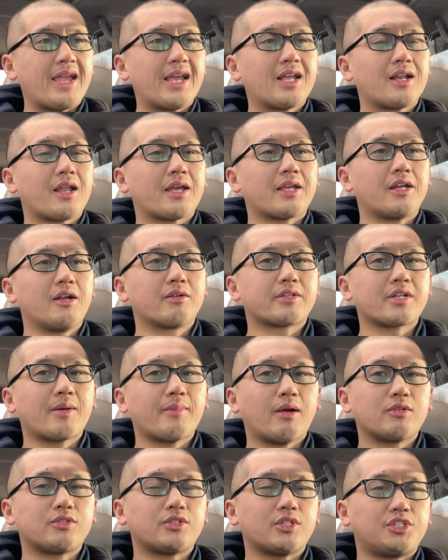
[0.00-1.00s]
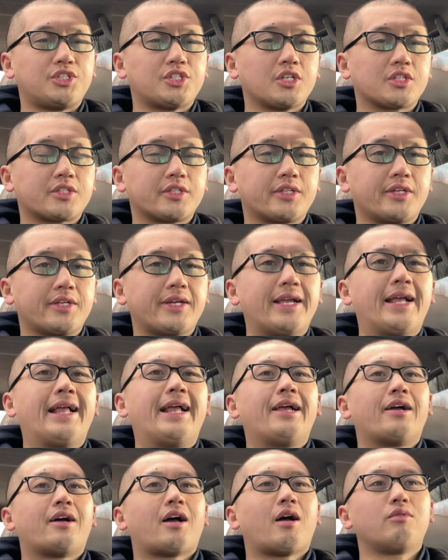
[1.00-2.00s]
Like every time I was adjusting it,
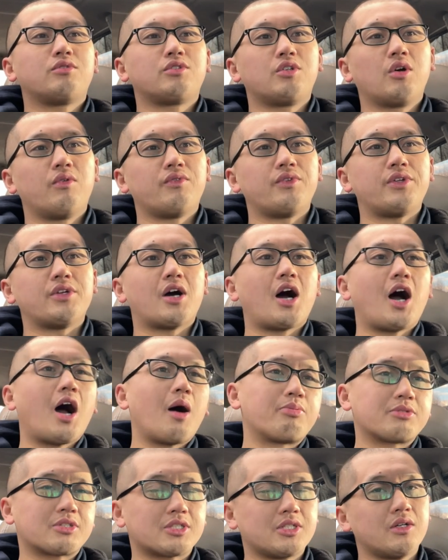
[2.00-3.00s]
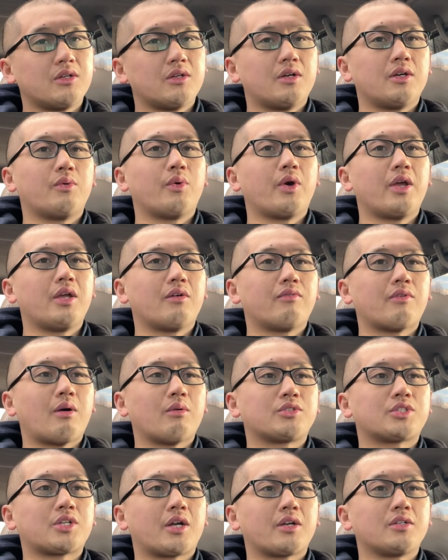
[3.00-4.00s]
I was going the opposite way of I
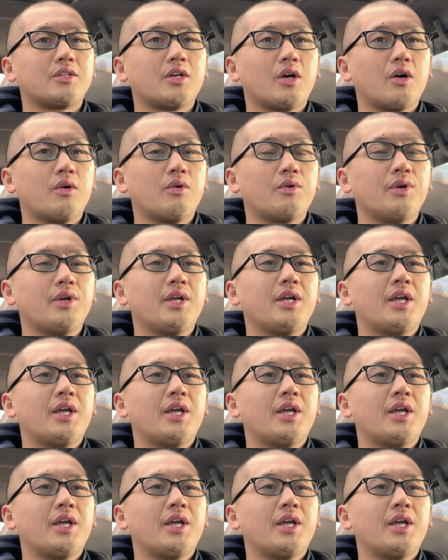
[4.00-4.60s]
was trying to go,